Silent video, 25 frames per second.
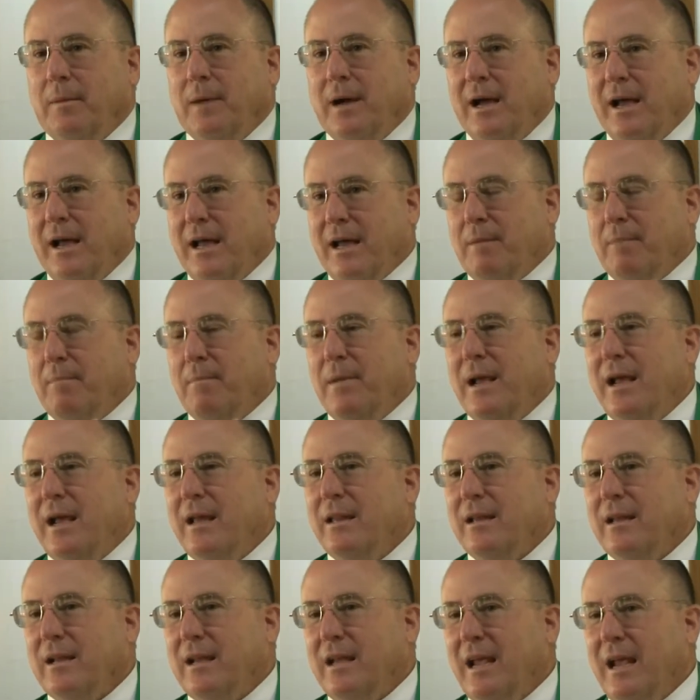I had a
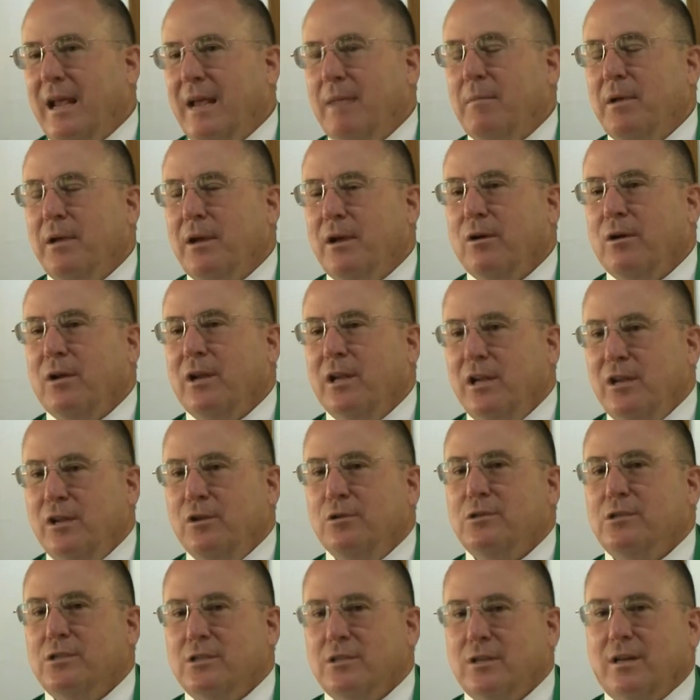man that came here. He
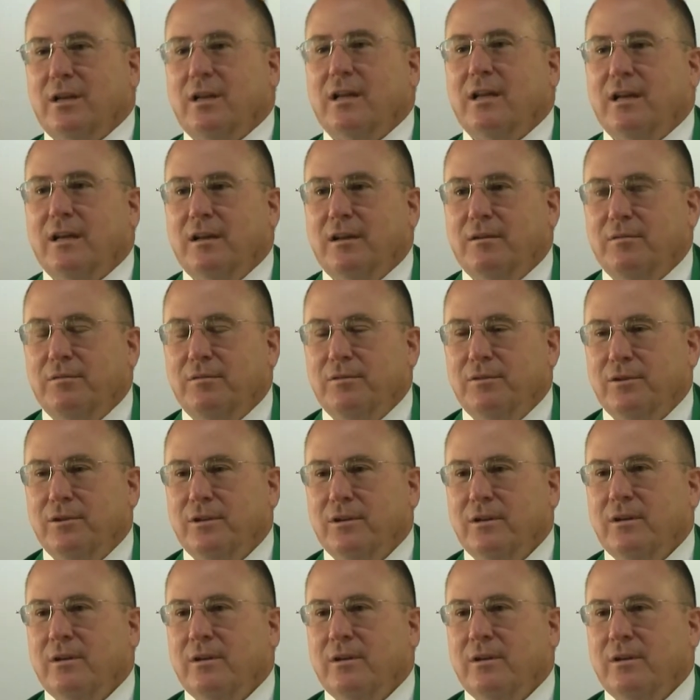used to live,